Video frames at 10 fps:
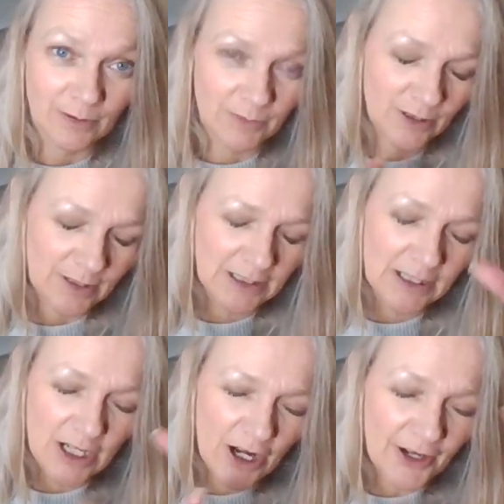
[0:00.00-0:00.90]
what I'm doing.
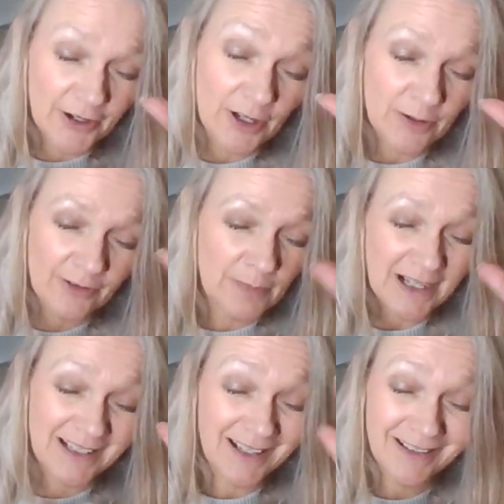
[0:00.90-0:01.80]
I know if my
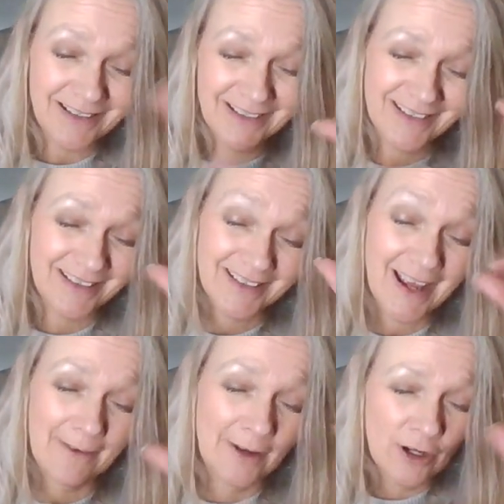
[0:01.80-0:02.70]
intentions are
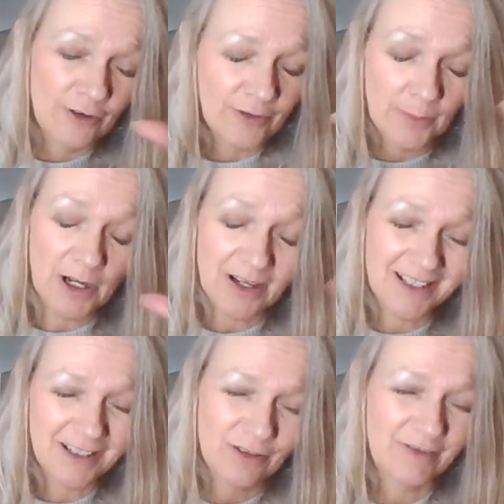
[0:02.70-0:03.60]
set from the
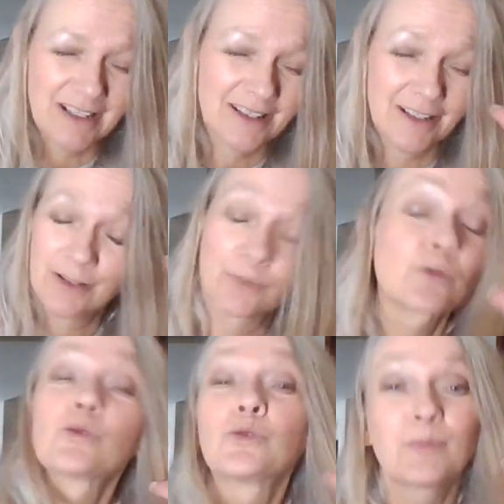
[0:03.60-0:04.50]
highest degree that it will
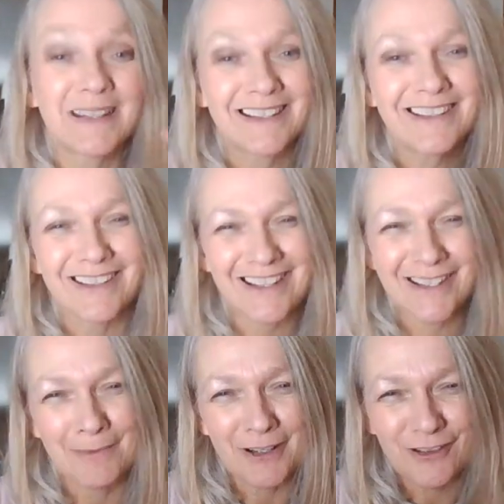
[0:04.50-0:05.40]
all be good as
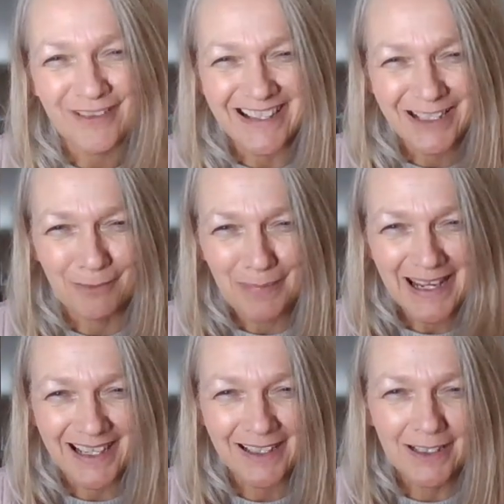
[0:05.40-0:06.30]
I'm a creator
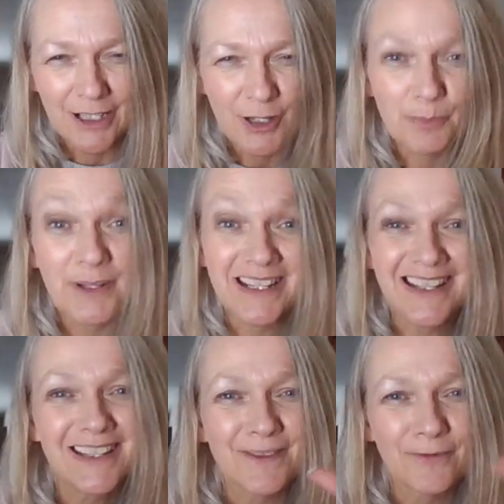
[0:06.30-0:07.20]
being. But it
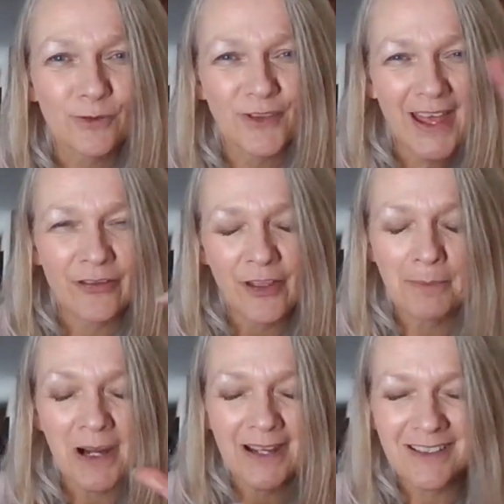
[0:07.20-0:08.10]
is for then the
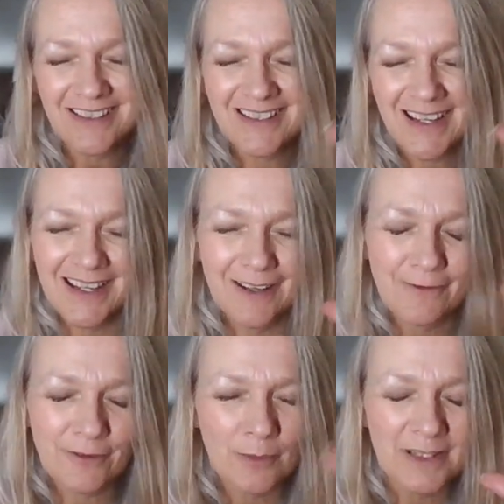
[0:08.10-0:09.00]
mind to see it
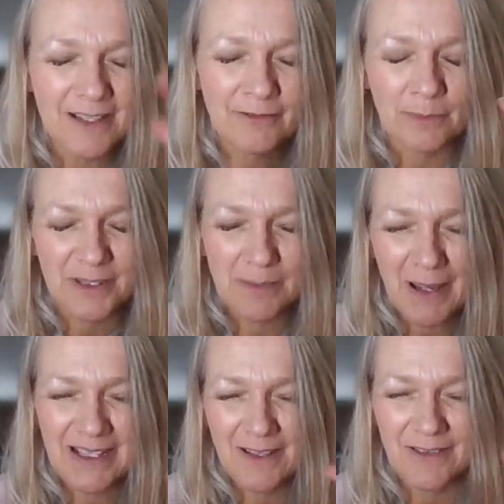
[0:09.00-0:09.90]
from a different
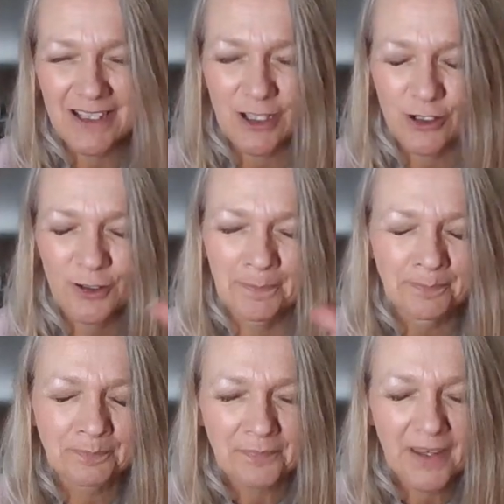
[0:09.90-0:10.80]
perspective, is it not?
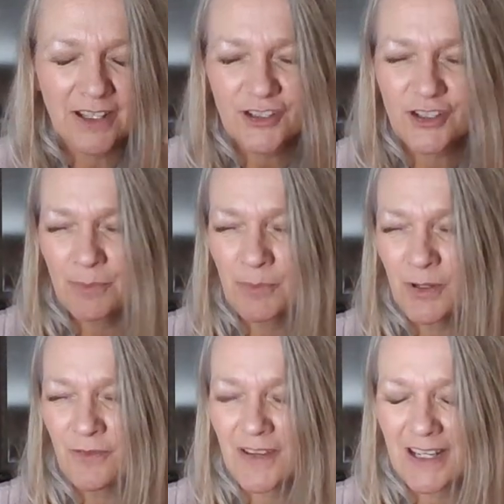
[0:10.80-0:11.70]
It is to
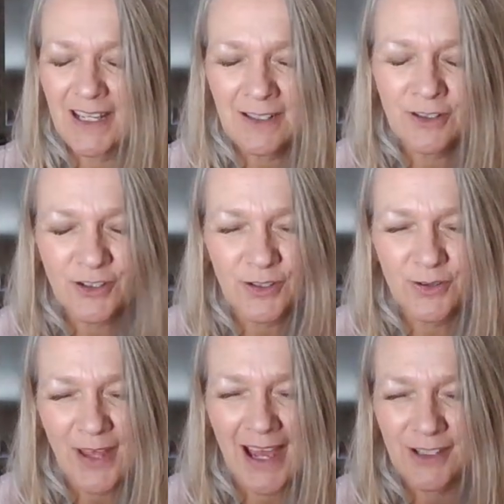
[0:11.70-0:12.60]
move it into
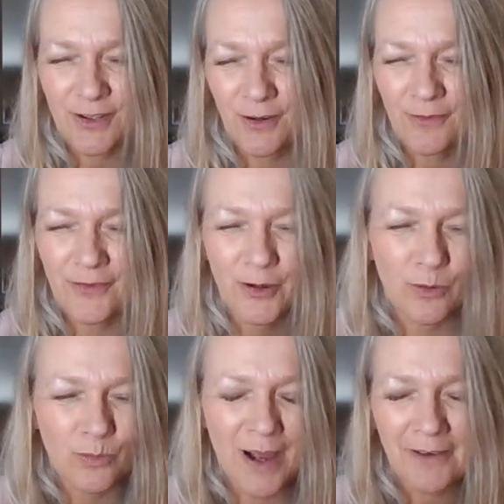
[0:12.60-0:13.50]
that of the
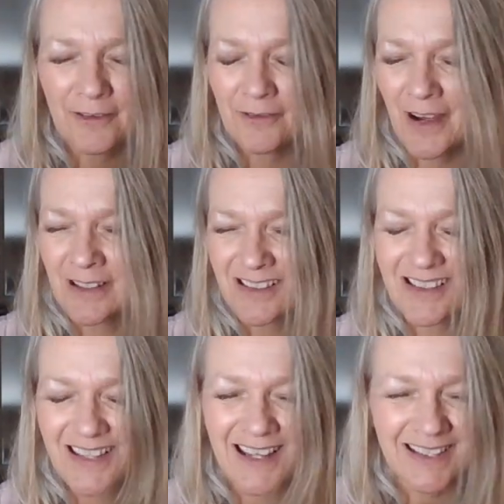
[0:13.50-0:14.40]
wealth of
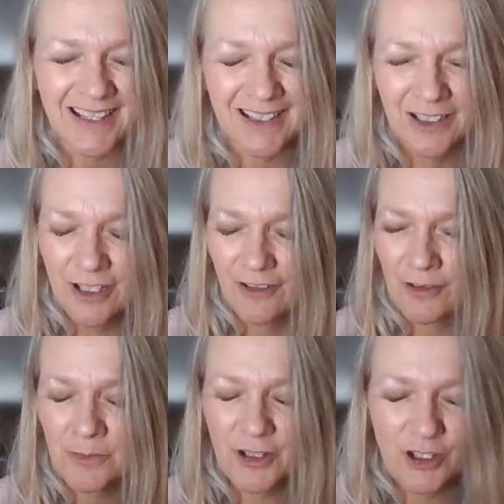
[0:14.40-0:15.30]
understanding
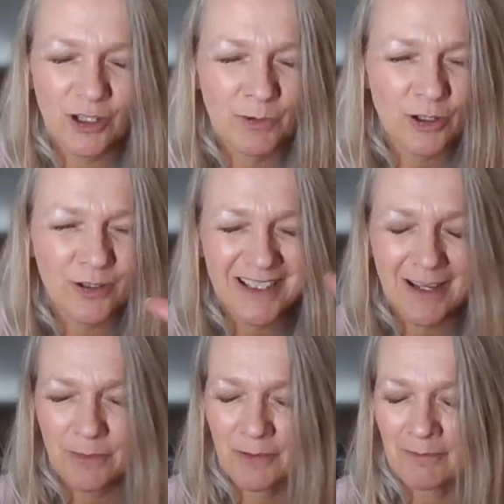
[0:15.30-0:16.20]
from the human
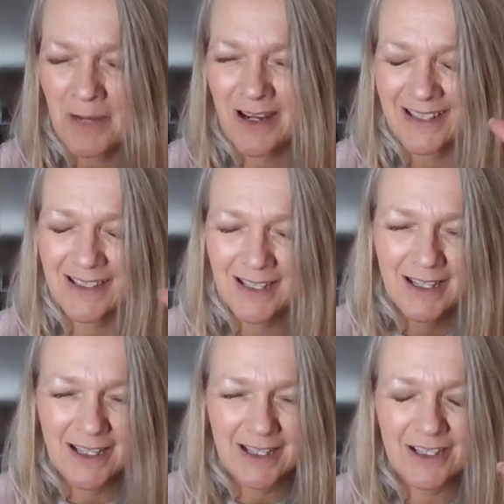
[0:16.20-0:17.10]
concept of mind.
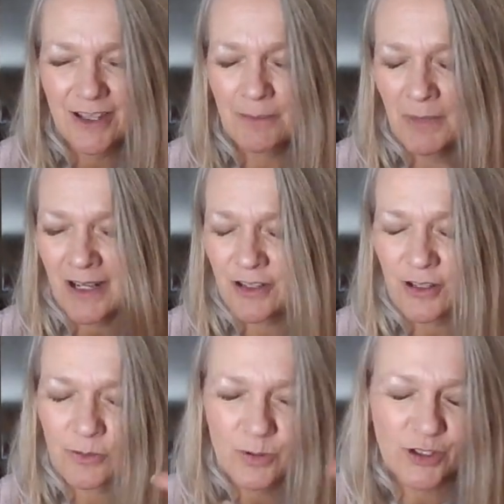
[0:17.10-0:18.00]
It is the mind
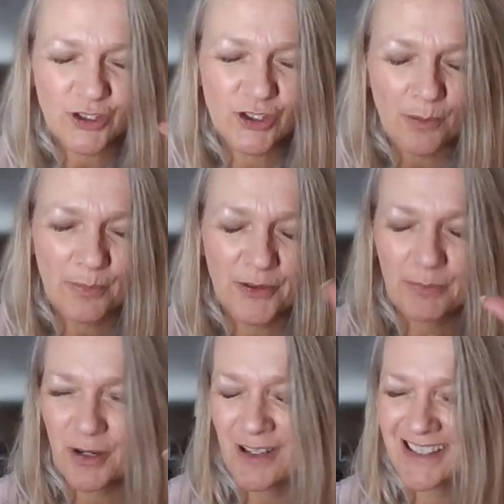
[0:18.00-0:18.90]
that will stop the
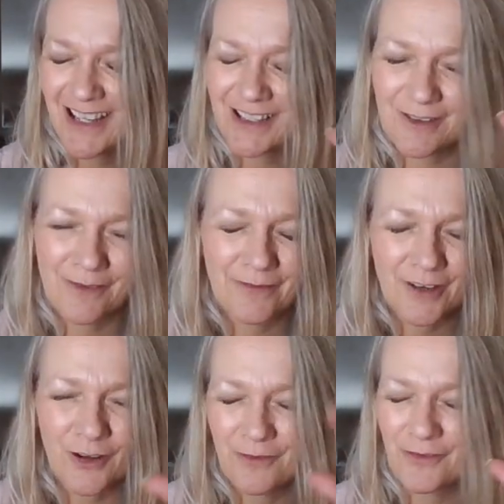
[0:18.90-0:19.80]
process of,
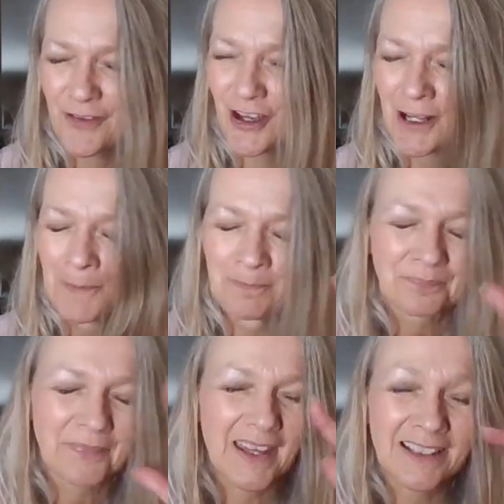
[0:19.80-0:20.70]
of the
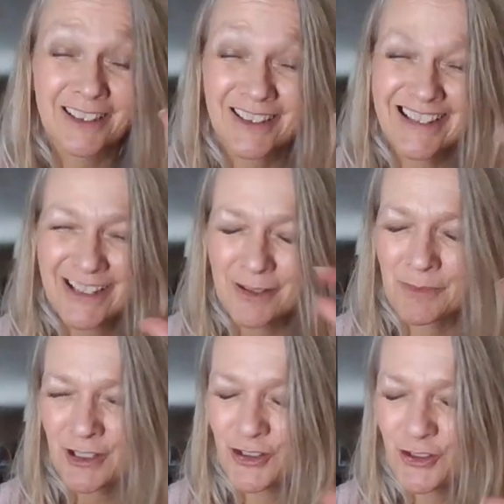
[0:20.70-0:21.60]

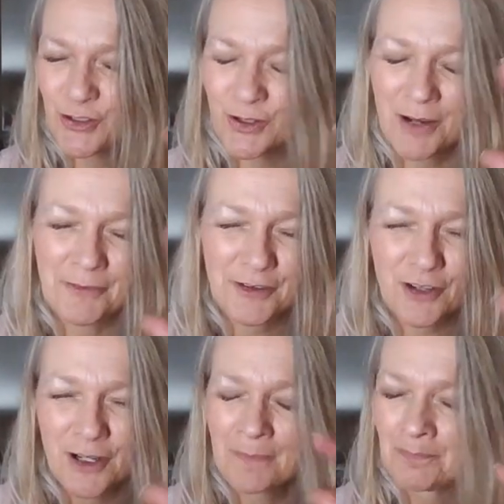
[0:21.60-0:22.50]
enlightenment to come
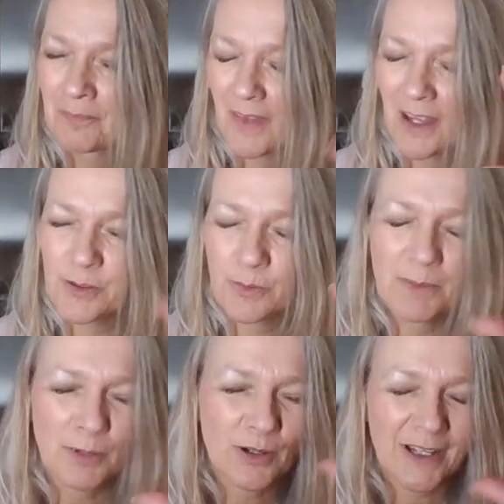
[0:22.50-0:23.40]
through as we
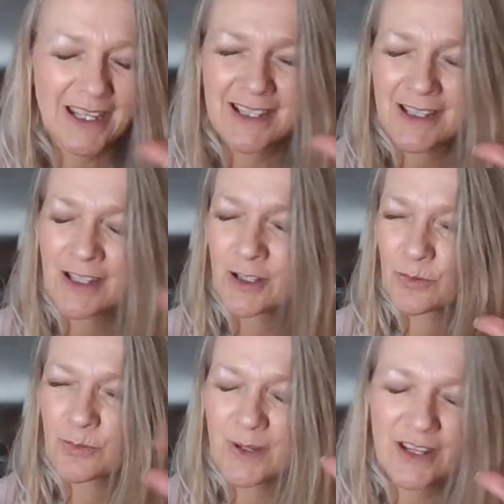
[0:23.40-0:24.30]
block it
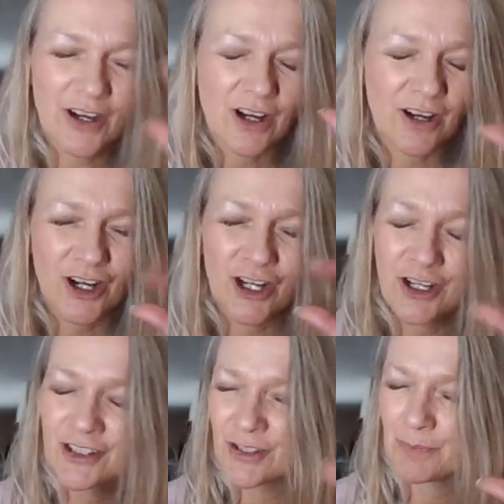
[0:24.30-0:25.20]
with our
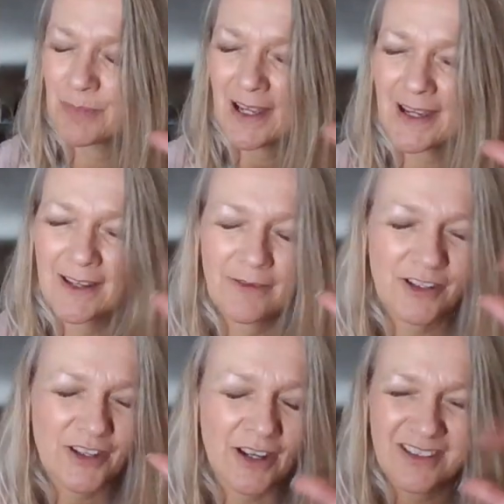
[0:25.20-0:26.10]
learnt
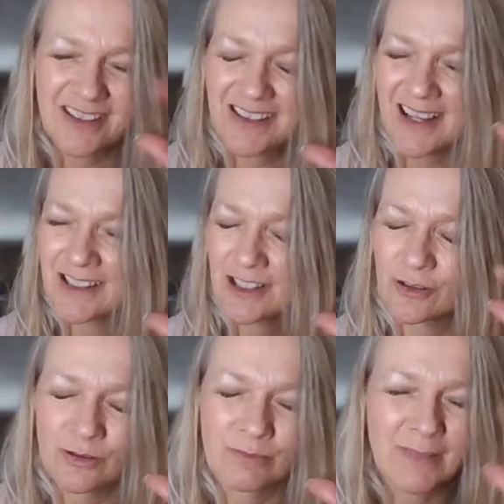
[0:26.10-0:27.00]
behaviors, understanding,
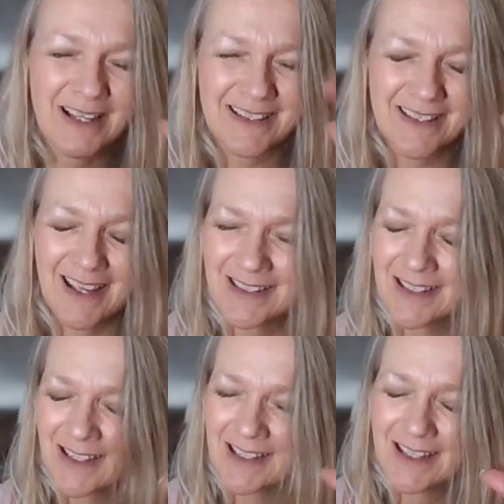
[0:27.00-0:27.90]
or mindset.
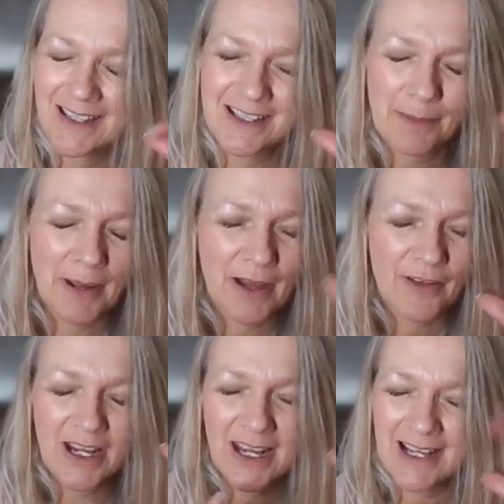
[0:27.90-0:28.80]
It is about
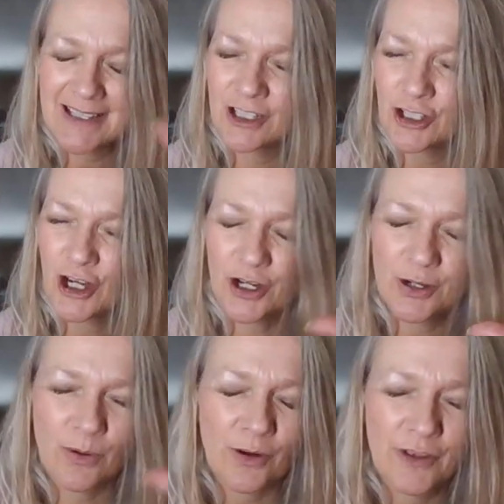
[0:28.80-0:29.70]
the letting
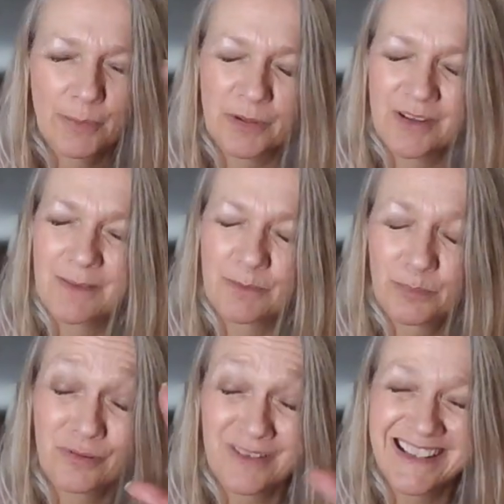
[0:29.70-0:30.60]
go of the pre-
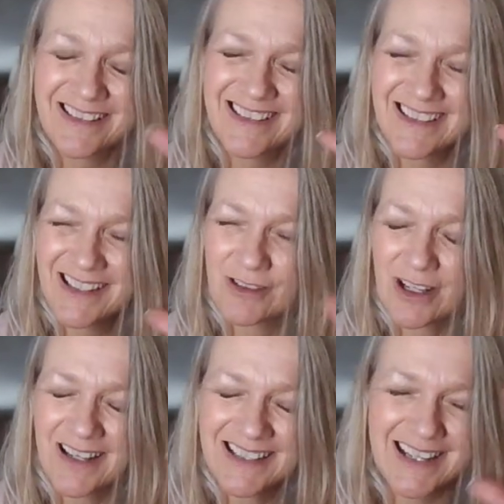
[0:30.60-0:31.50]
preconceived
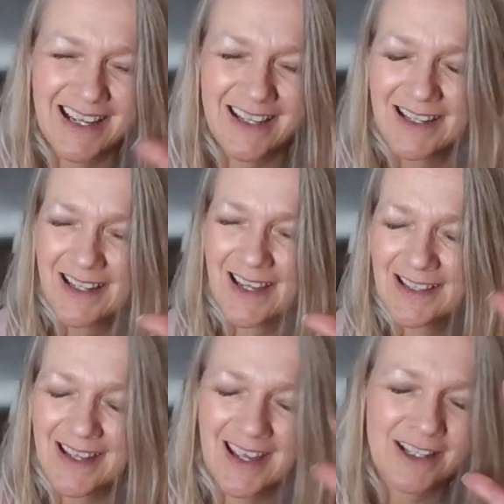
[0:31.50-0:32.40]
idea
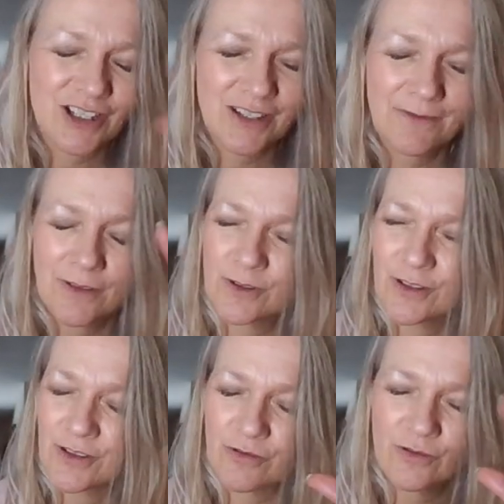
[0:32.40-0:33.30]
as the energy
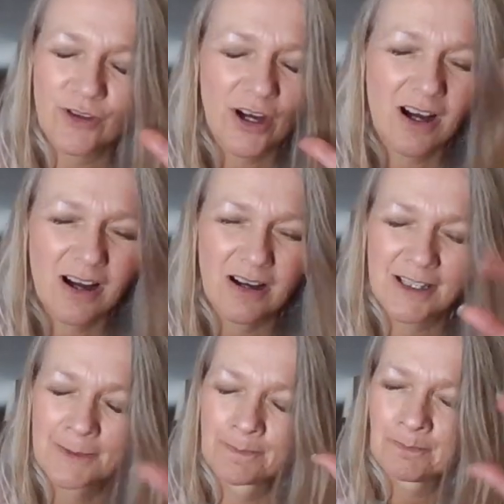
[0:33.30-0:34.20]
filters through the heart